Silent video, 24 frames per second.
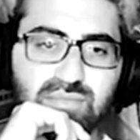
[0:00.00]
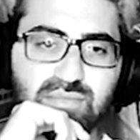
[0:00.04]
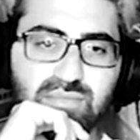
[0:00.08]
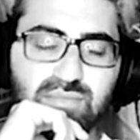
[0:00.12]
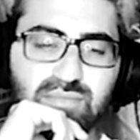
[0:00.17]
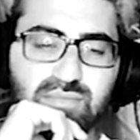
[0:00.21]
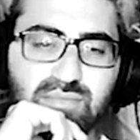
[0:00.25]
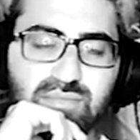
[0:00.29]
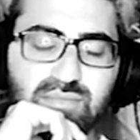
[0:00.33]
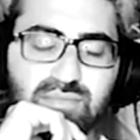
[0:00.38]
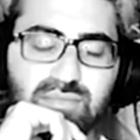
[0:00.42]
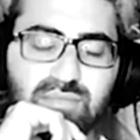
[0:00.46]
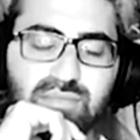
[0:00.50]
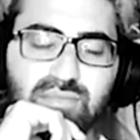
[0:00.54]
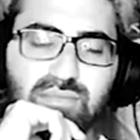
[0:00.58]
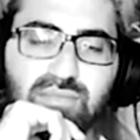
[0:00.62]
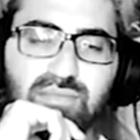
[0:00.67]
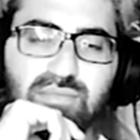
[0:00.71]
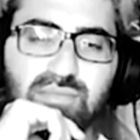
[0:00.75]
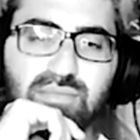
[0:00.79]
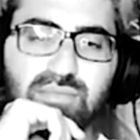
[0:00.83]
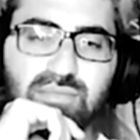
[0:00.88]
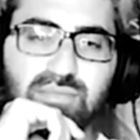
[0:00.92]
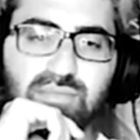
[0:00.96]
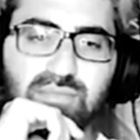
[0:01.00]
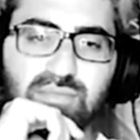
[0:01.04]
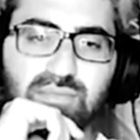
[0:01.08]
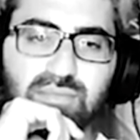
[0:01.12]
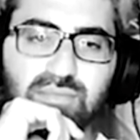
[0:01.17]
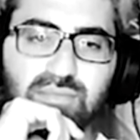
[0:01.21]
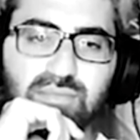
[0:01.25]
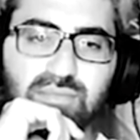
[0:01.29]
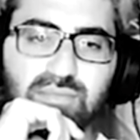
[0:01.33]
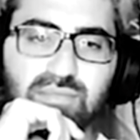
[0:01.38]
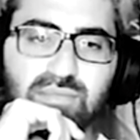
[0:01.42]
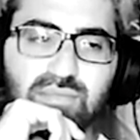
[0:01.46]

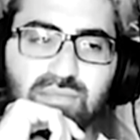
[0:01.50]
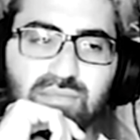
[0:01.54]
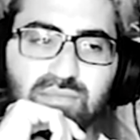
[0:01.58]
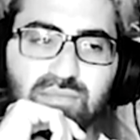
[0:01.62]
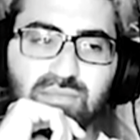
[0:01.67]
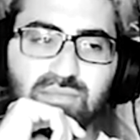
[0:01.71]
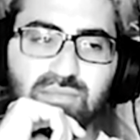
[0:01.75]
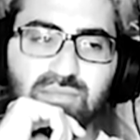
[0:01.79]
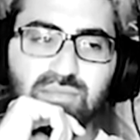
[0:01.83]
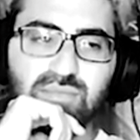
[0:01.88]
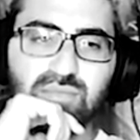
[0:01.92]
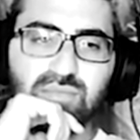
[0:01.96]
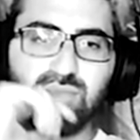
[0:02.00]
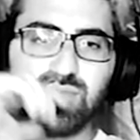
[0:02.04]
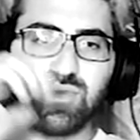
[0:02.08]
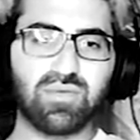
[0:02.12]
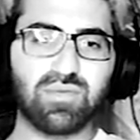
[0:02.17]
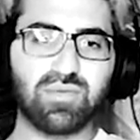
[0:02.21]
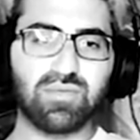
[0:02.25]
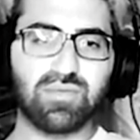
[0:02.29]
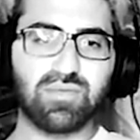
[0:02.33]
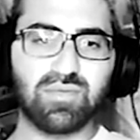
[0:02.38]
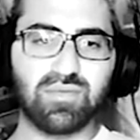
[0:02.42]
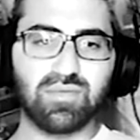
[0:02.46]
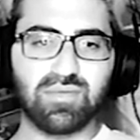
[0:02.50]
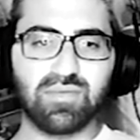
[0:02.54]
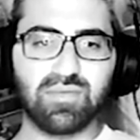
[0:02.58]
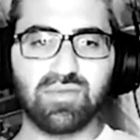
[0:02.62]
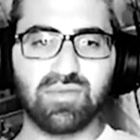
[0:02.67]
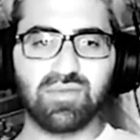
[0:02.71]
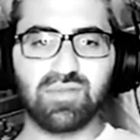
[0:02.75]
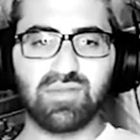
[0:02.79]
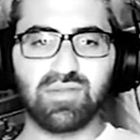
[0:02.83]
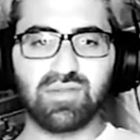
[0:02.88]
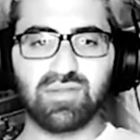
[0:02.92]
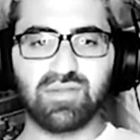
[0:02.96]

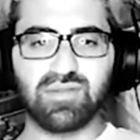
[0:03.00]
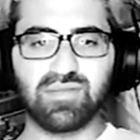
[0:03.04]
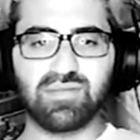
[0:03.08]
(silent)